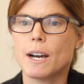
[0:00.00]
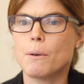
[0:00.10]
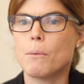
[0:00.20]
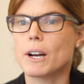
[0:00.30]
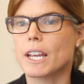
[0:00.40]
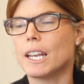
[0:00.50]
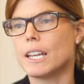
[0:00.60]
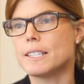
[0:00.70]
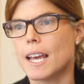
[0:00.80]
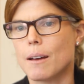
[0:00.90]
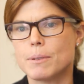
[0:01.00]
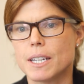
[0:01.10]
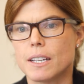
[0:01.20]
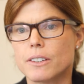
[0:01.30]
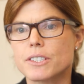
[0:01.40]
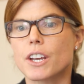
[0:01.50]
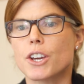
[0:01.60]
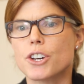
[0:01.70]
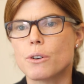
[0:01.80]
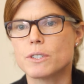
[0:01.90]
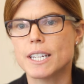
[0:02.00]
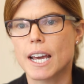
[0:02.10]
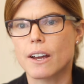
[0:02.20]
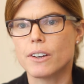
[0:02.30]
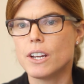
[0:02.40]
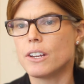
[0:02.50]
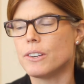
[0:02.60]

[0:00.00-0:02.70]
Now we walk in, it's empty. It looks like a ghost town.